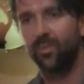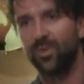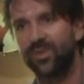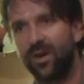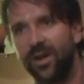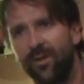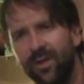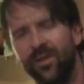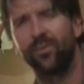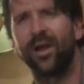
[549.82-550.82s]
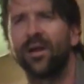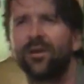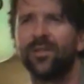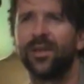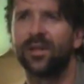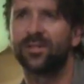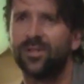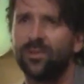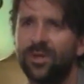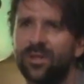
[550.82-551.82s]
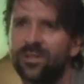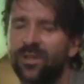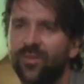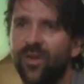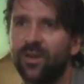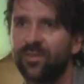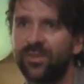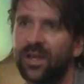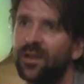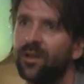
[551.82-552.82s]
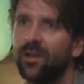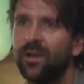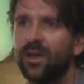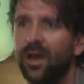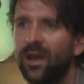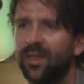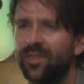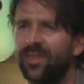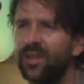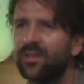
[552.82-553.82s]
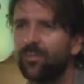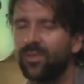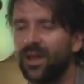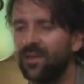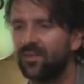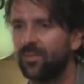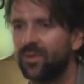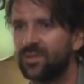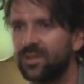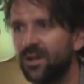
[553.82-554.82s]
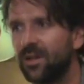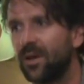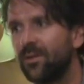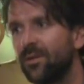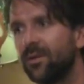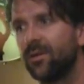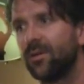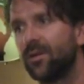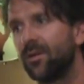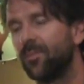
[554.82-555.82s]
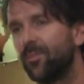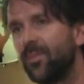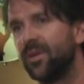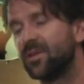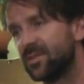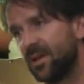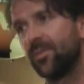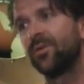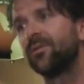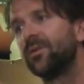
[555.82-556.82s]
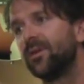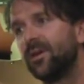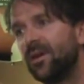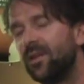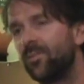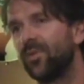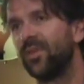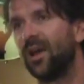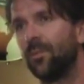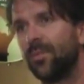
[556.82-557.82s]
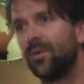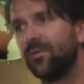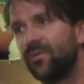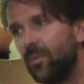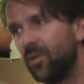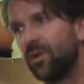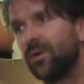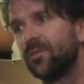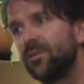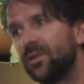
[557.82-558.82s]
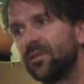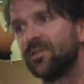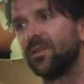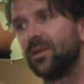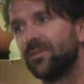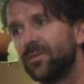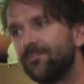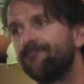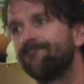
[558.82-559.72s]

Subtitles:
we'll start hearing the record in the next 2 weeks in its final state. And I think the plan is to put a single out in December, and then put the album out in February 2011.